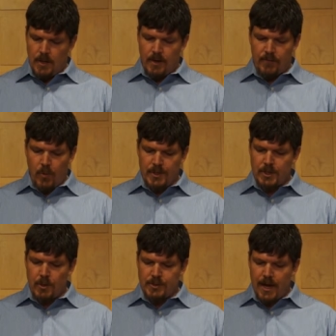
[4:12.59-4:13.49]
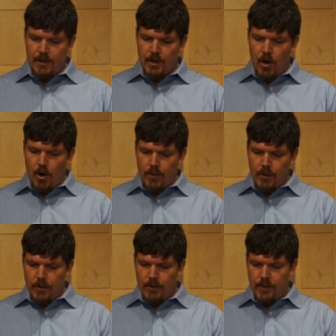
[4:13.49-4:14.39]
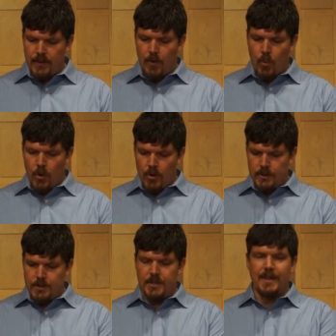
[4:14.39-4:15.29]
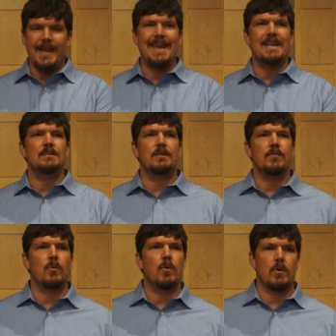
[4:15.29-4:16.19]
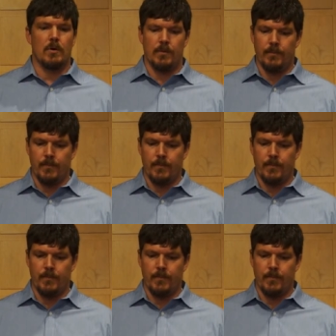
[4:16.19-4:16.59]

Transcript: Their voice goes out into all the earth, and their words to the ends of the world.